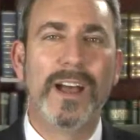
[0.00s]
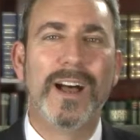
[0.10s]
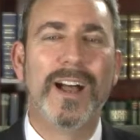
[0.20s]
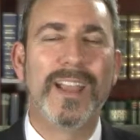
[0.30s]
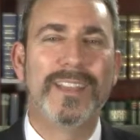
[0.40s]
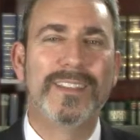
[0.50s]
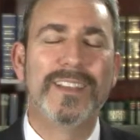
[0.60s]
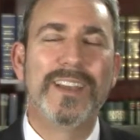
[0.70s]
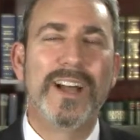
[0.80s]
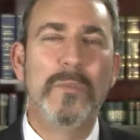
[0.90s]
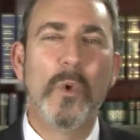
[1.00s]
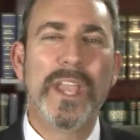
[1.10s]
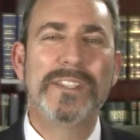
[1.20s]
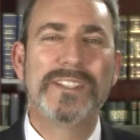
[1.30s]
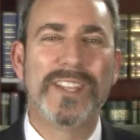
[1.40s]
Hi, I'm
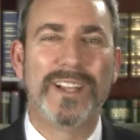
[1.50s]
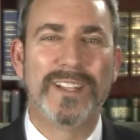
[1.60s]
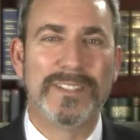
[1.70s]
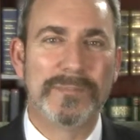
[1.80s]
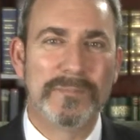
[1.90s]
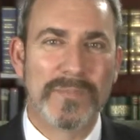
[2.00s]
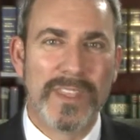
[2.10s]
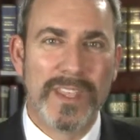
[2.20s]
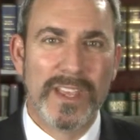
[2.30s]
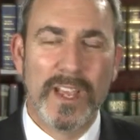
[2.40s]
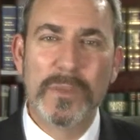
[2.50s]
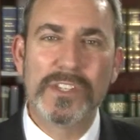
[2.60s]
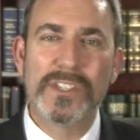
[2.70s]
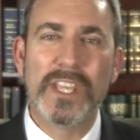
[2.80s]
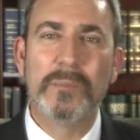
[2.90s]
Wayne Zell. I'm an
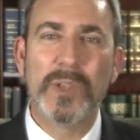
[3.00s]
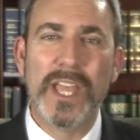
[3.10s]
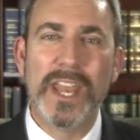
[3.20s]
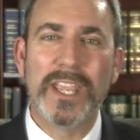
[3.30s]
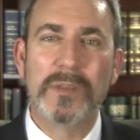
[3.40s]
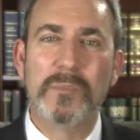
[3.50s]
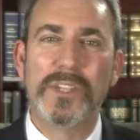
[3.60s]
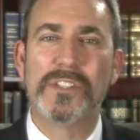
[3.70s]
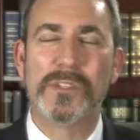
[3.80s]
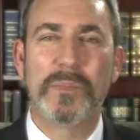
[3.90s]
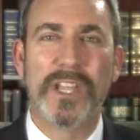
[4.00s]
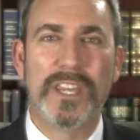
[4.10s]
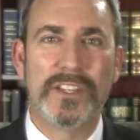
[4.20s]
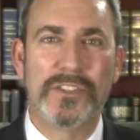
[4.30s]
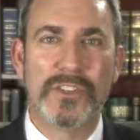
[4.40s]
estate planning and business
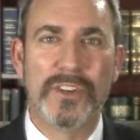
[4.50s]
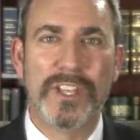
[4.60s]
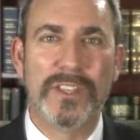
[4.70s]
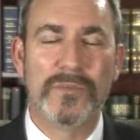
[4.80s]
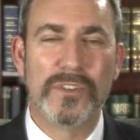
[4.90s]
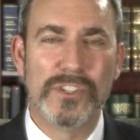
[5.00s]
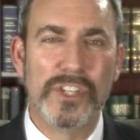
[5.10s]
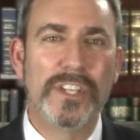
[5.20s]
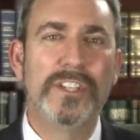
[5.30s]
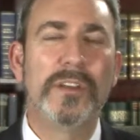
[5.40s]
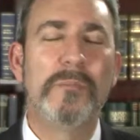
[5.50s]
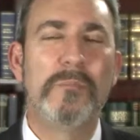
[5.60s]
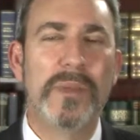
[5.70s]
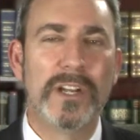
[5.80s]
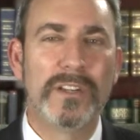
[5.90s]
planning attorney in Virginia,
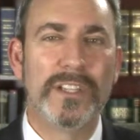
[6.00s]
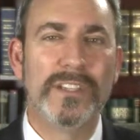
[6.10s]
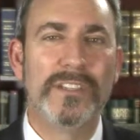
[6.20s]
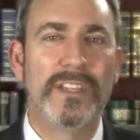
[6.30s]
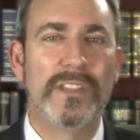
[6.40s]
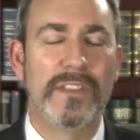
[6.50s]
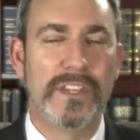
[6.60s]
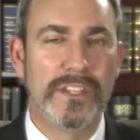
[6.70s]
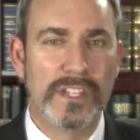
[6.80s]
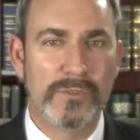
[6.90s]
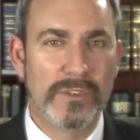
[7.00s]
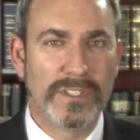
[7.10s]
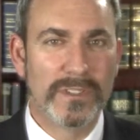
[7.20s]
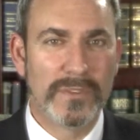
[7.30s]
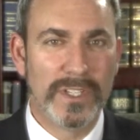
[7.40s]
Maryland, and the
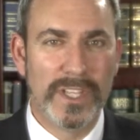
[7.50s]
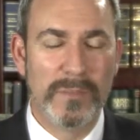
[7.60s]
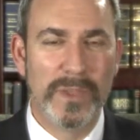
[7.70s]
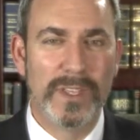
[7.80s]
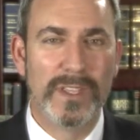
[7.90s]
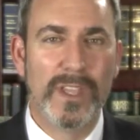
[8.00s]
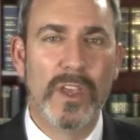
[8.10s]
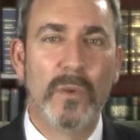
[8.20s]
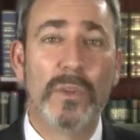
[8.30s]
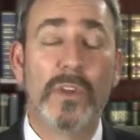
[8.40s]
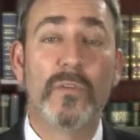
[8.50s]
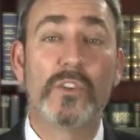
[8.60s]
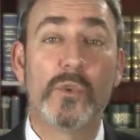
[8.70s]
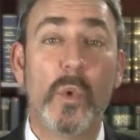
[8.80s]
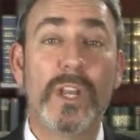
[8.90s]
District of Columbia with over
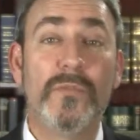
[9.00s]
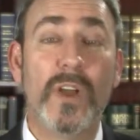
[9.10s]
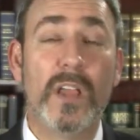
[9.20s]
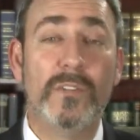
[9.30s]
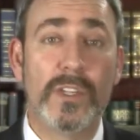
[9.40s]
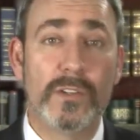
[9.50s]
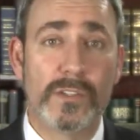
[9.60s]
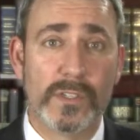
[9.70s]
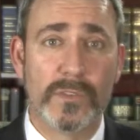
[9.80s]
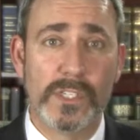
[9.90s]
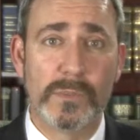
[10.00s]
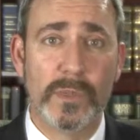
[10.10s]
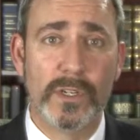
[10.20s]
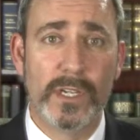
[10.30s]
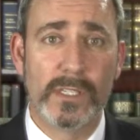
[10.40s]
25 years of
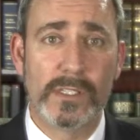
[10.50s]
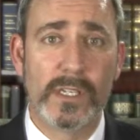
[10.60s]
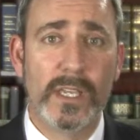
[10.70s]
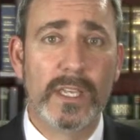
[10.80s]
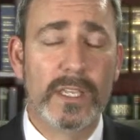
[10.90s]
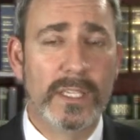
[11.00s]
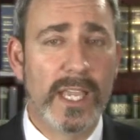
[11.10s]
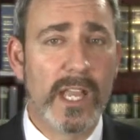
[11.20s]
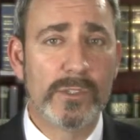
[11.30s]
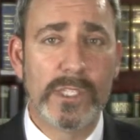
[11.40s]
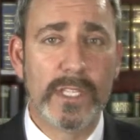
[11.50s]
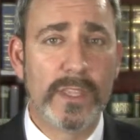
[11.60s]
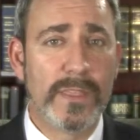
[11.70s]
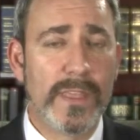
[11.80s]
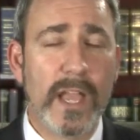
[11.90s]
experience in
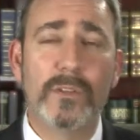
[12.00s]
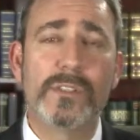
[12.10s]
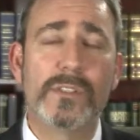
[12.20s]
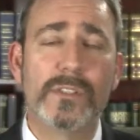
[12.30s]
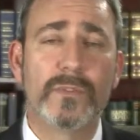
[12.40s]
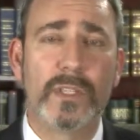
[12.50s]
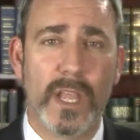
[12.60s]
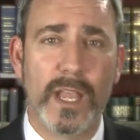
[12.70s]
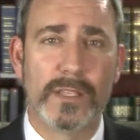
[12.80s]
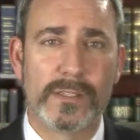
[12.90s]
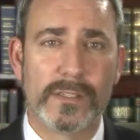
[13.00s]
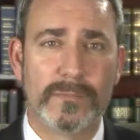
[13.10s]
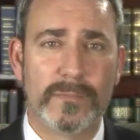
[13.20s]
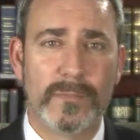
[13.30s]
counseling thousands of clients.